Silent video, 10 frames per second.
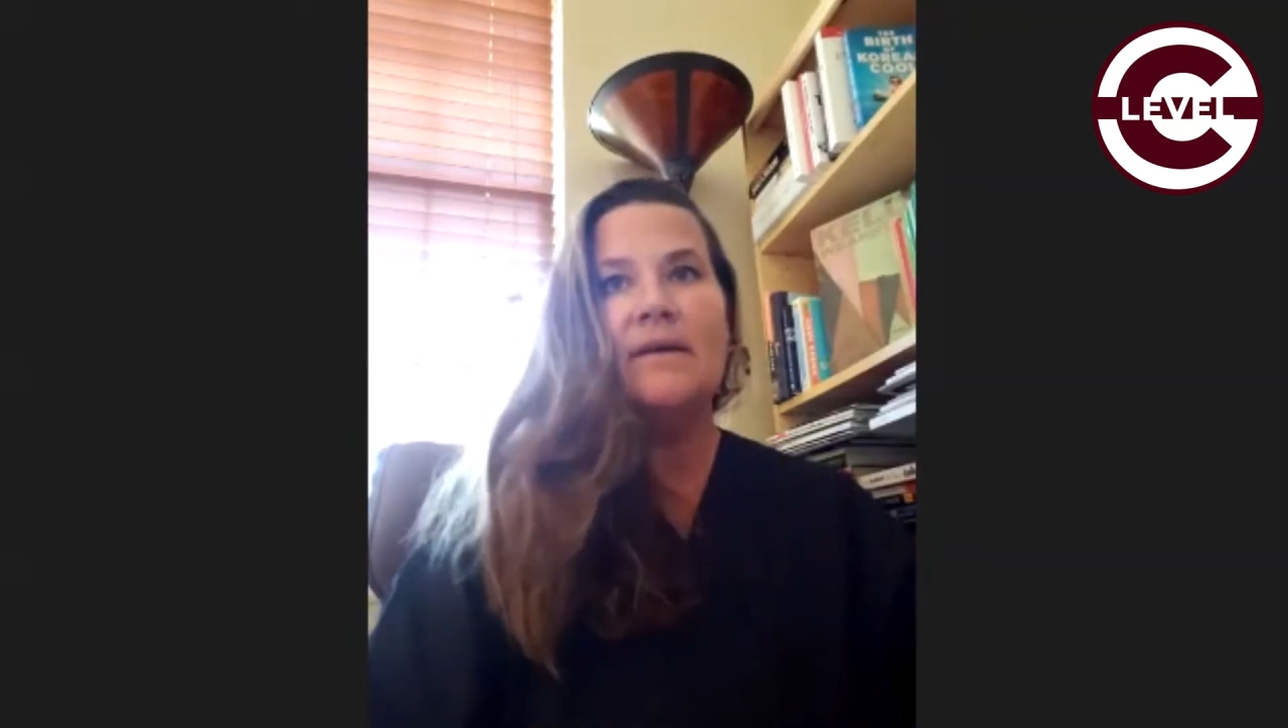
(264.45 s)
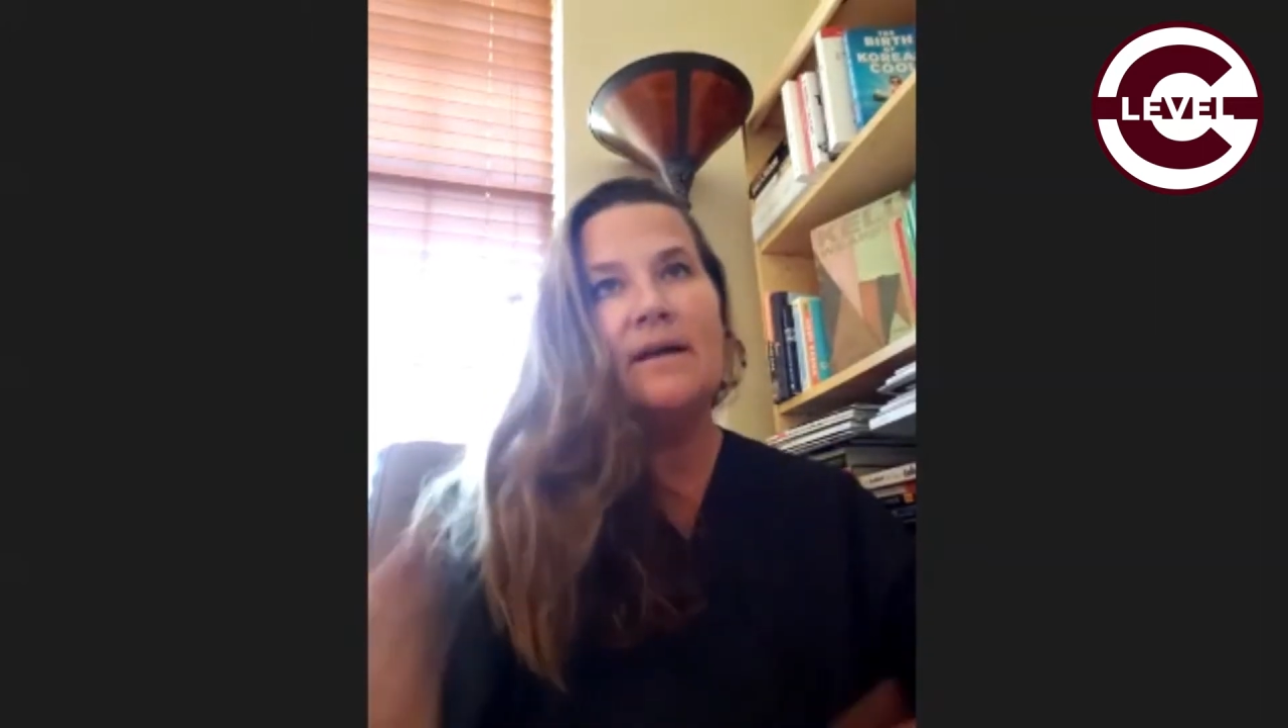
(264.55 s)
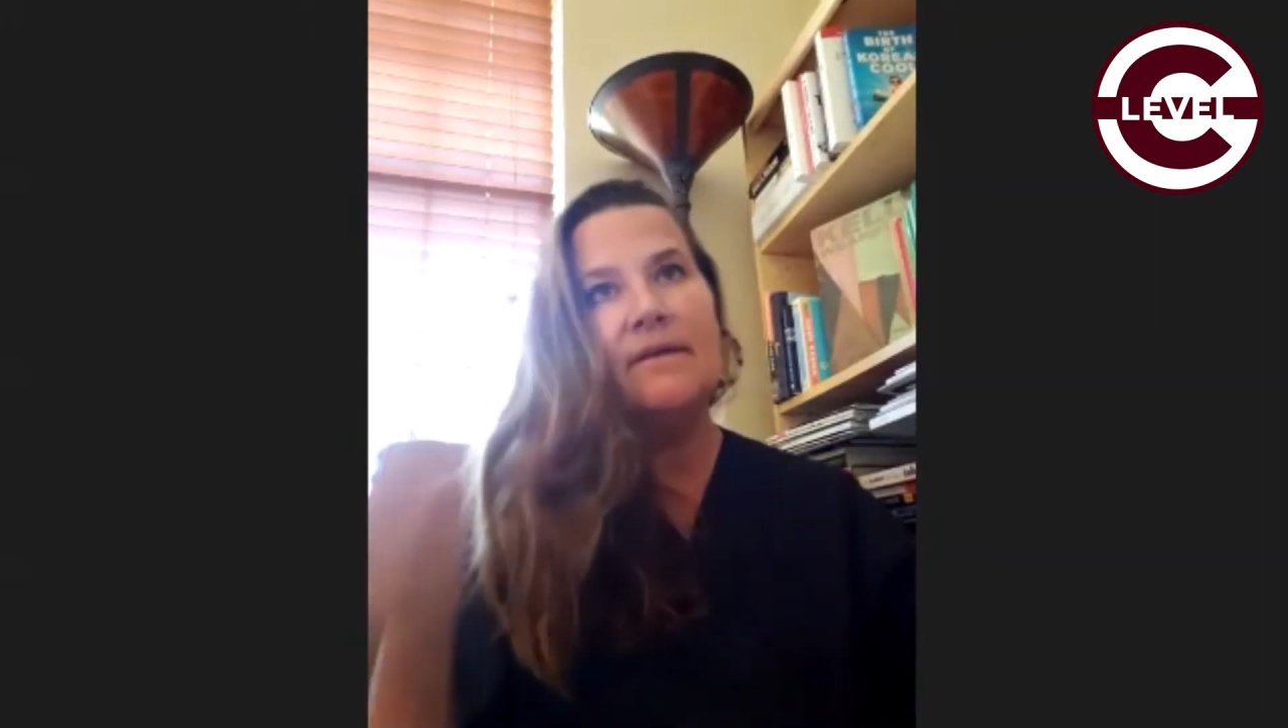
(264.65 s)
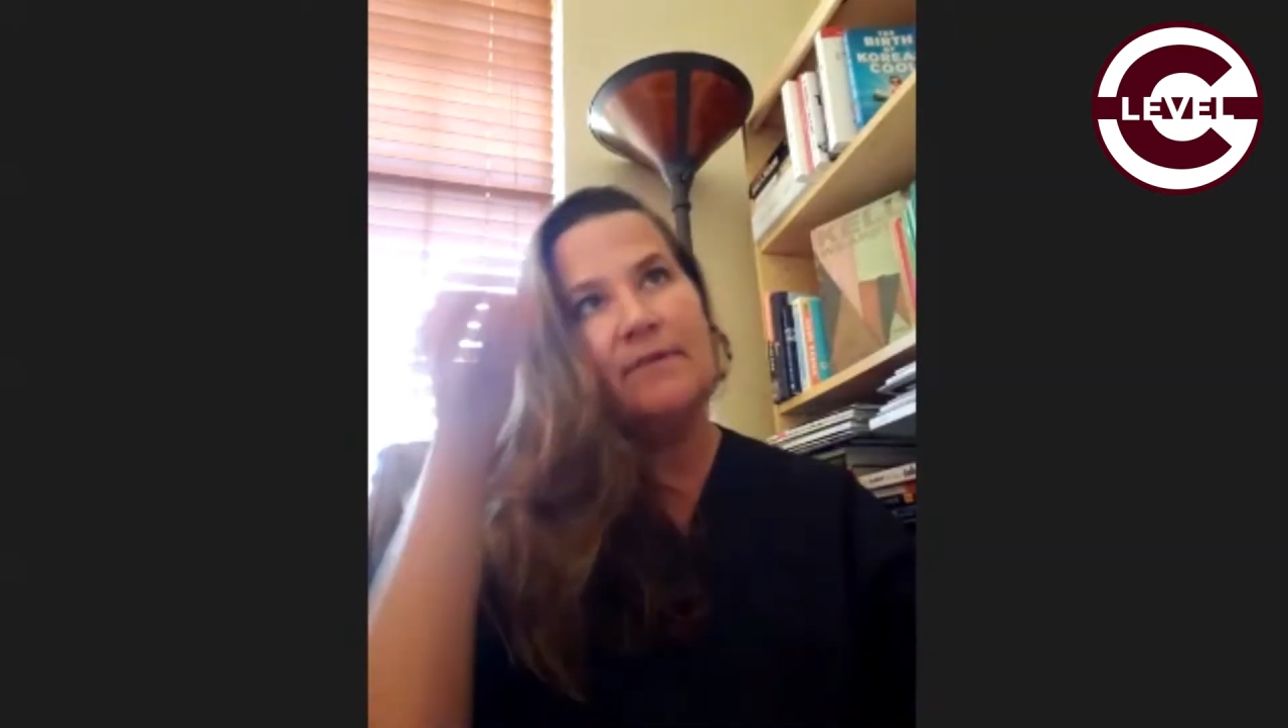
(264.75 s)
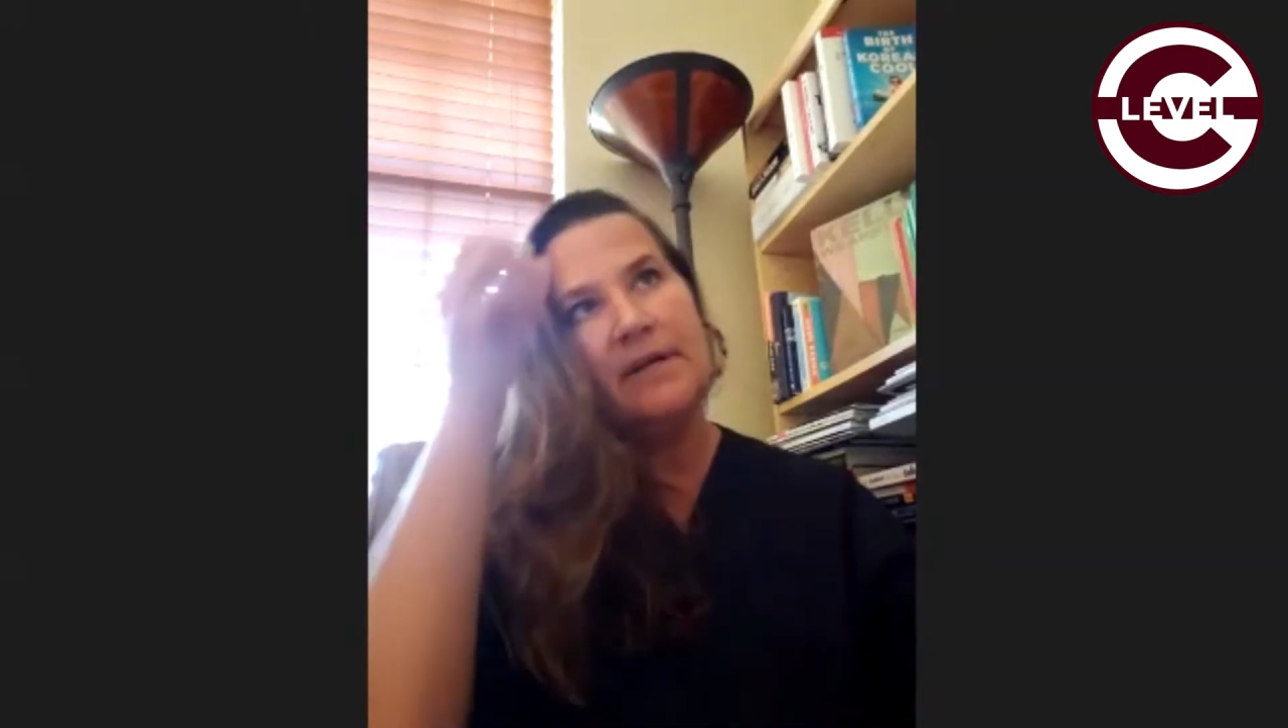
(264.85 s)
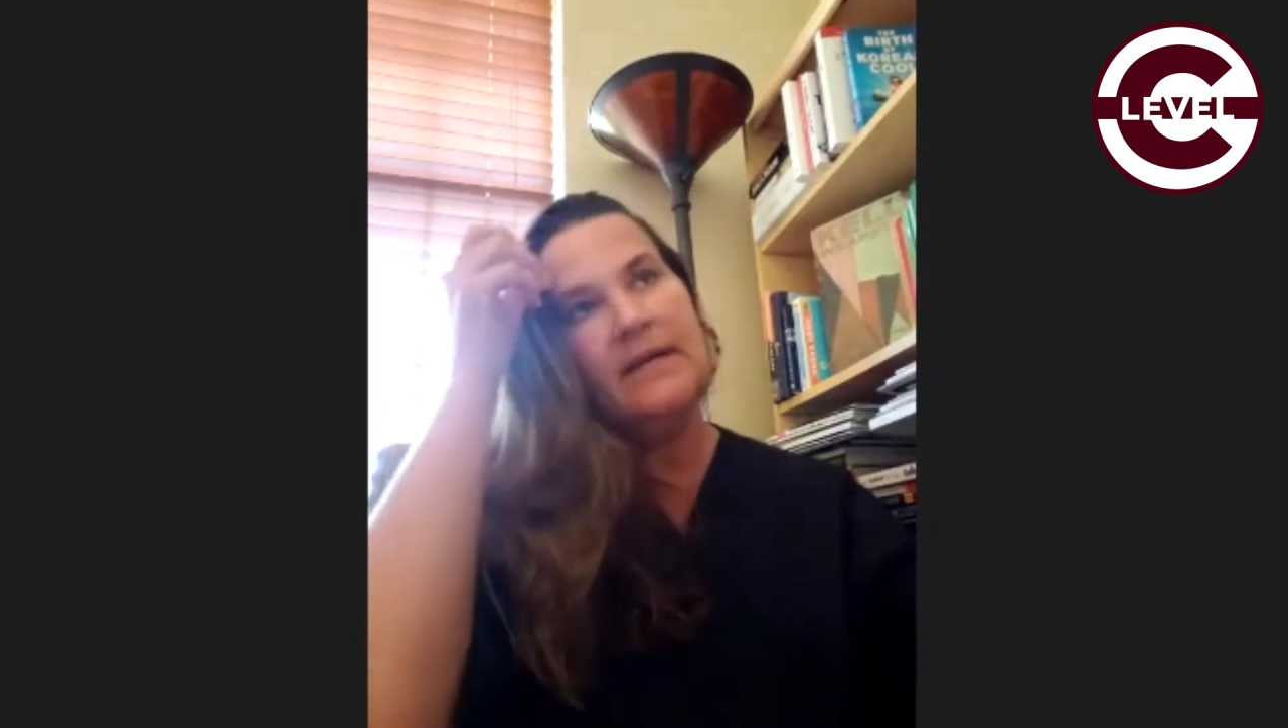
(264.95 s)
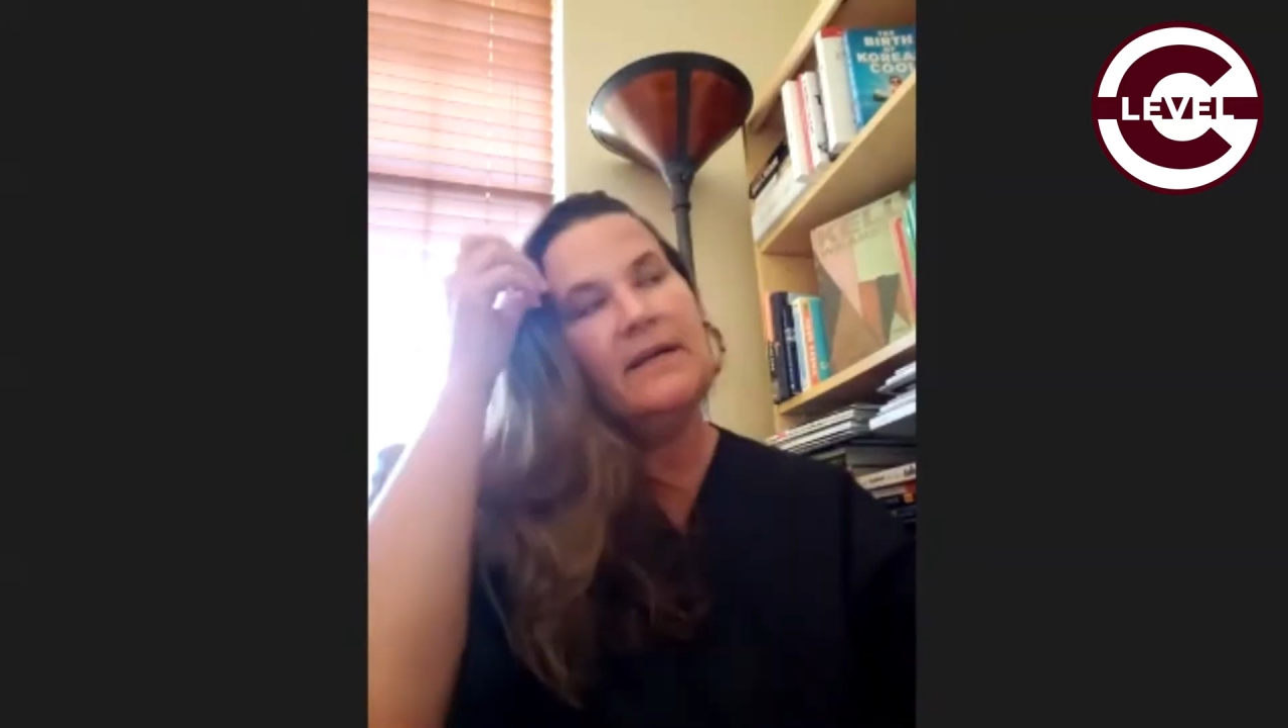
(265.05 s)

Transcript: not every